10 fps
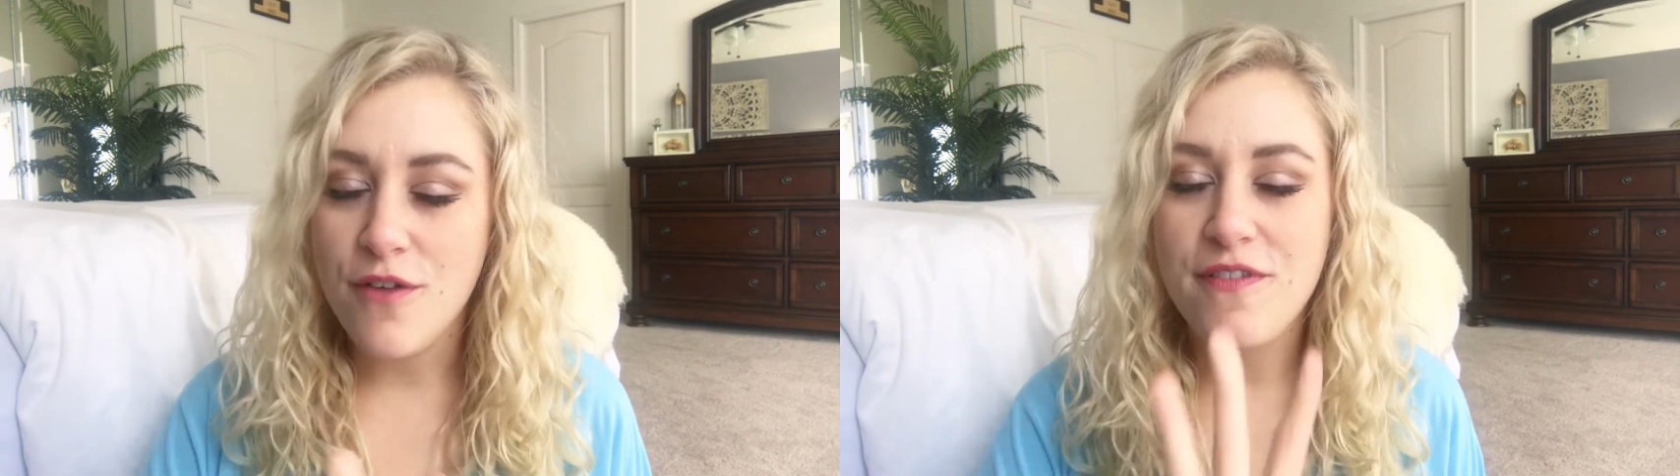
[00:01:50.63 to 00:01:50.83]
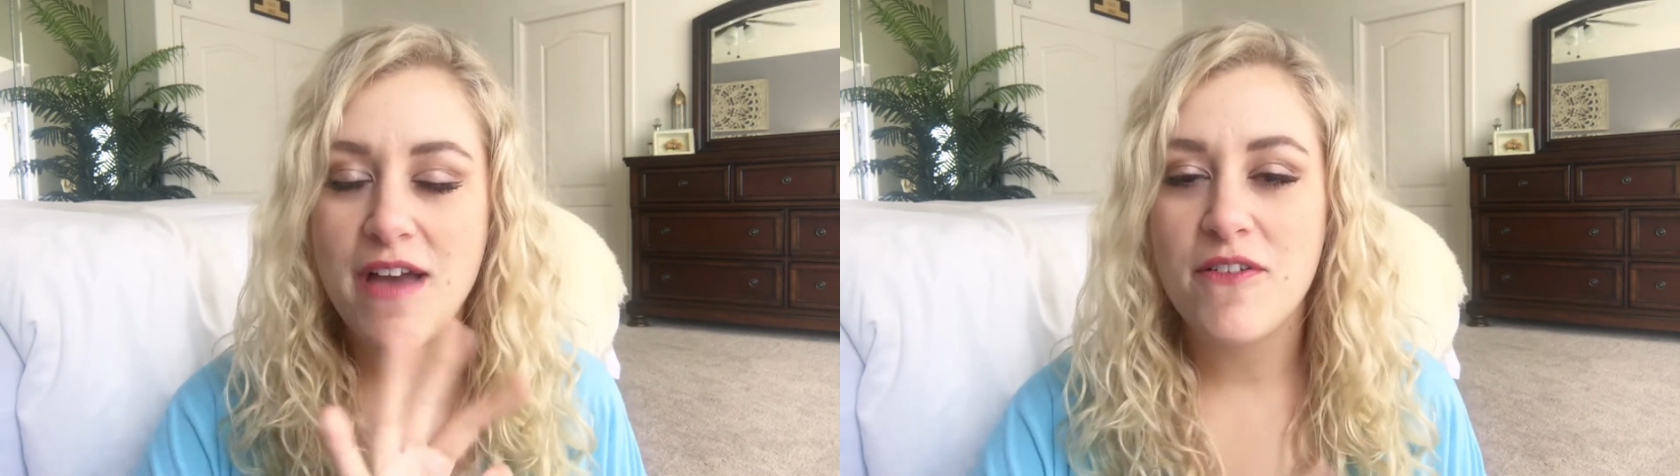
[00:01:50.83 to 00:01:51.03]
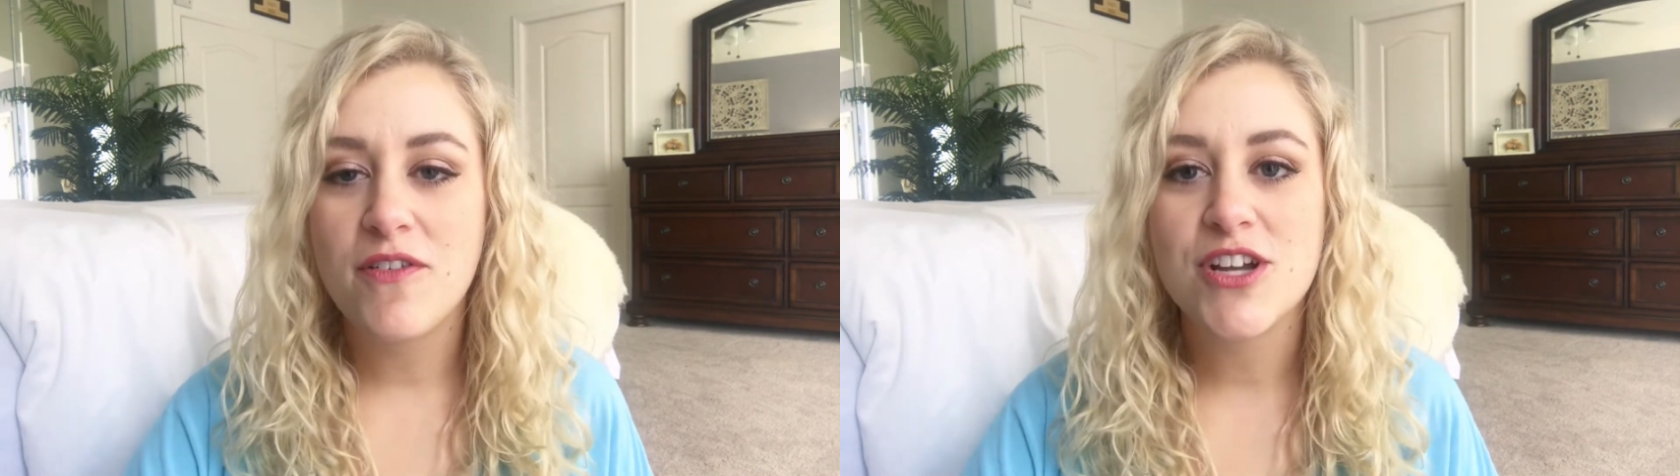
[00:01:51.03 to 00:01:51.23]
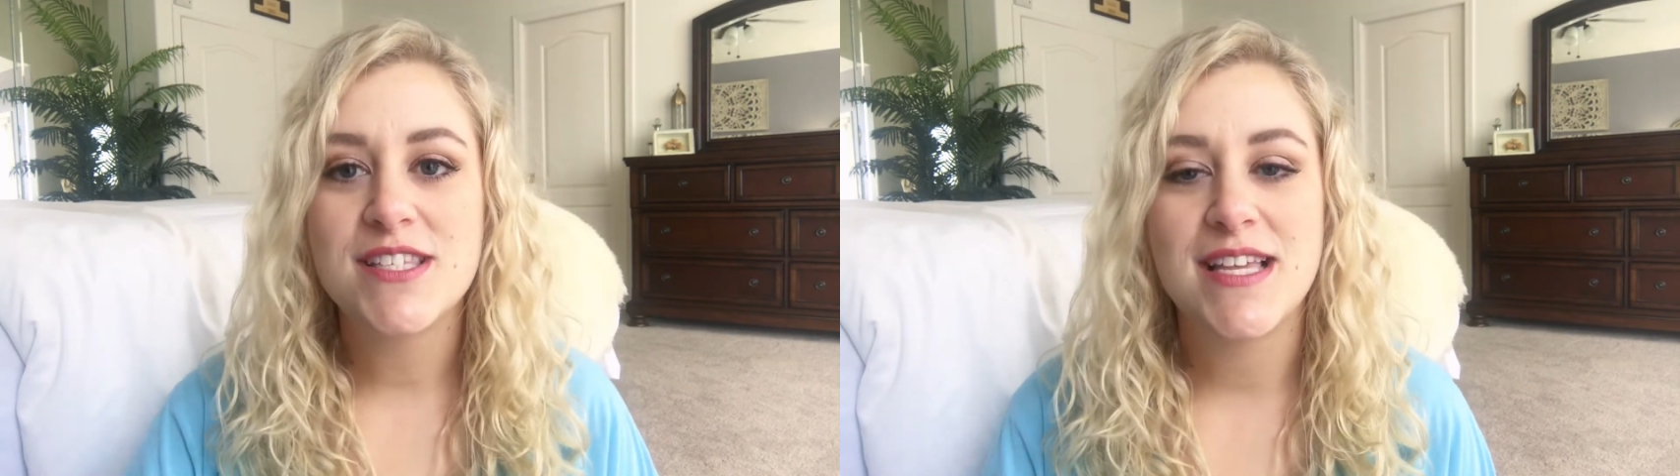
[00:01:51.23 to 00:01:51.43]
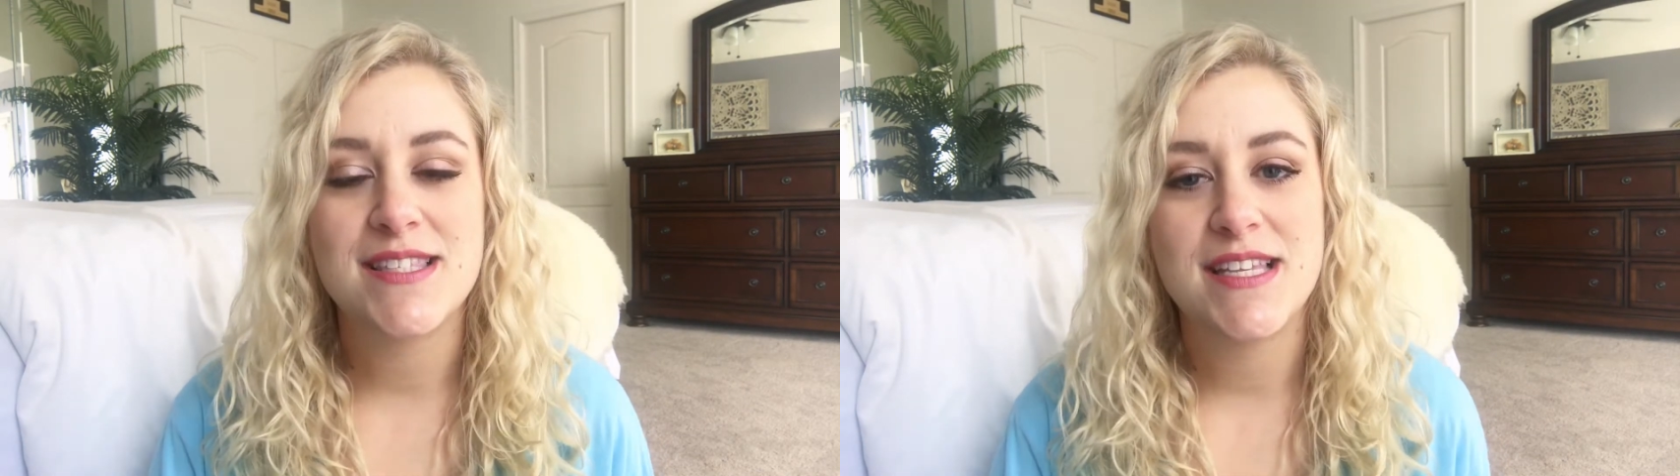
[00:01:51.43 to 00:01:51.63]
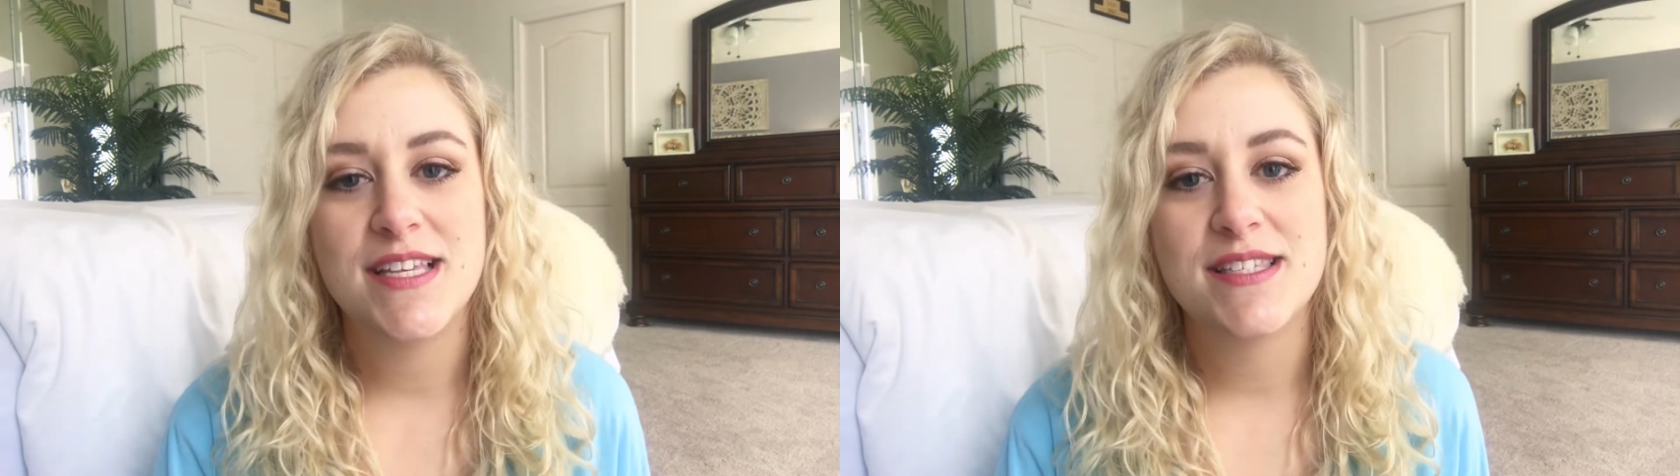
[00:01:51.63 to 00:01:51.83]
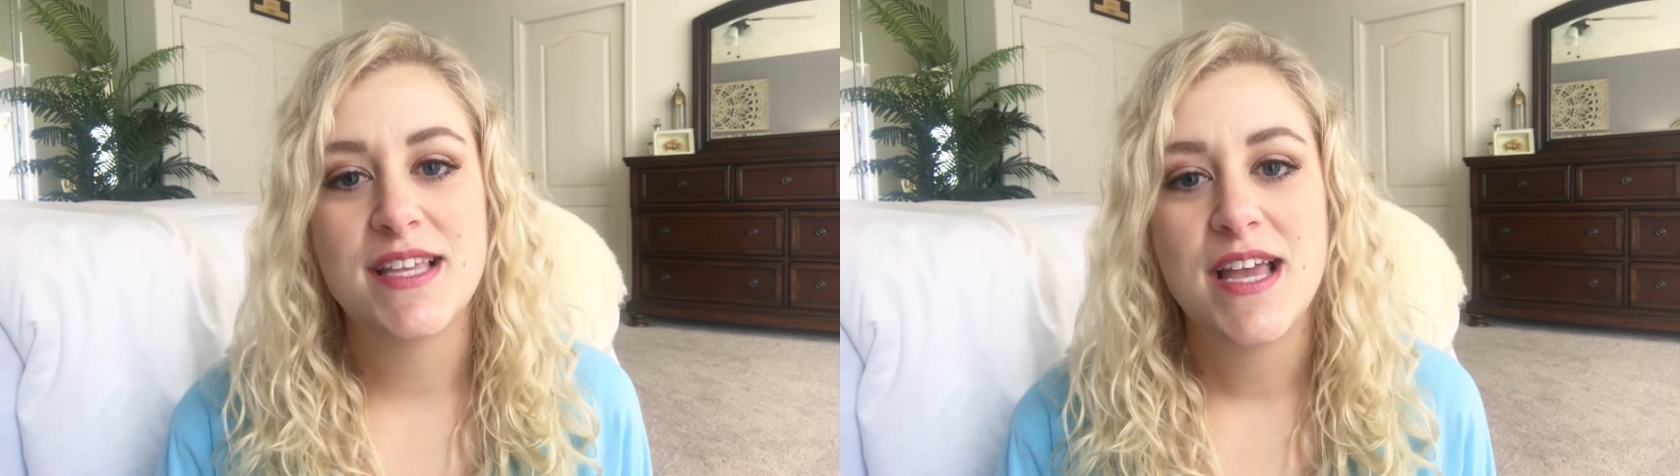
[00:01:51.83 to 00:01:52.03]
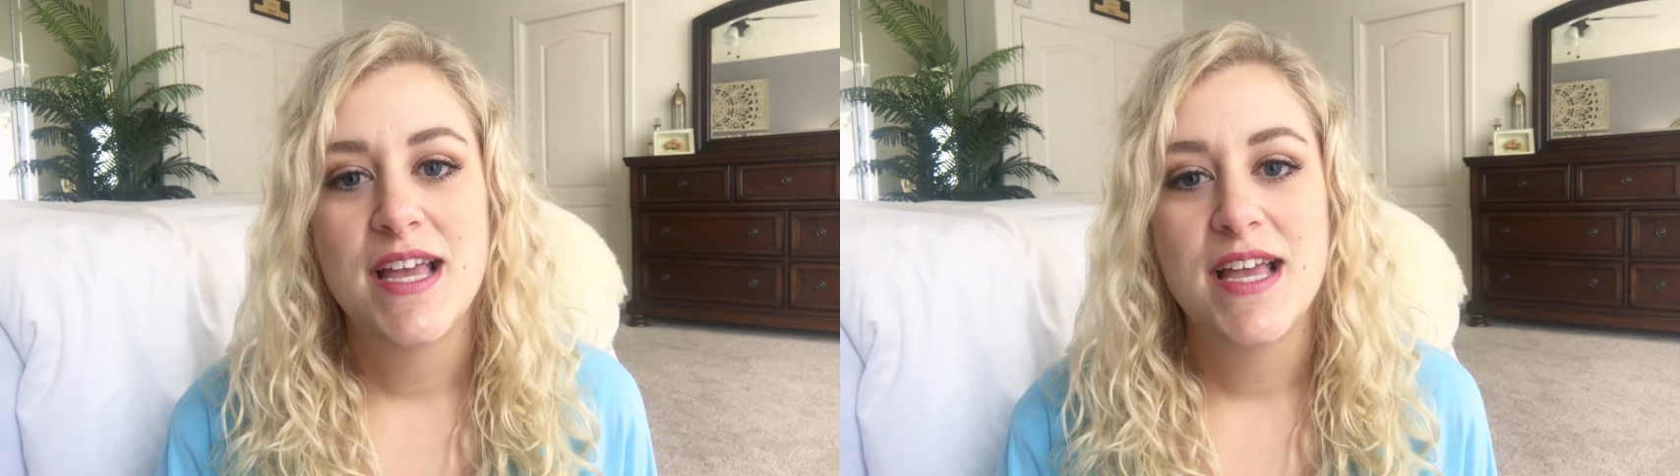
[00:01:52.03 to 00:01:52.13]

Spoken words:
5 of our senses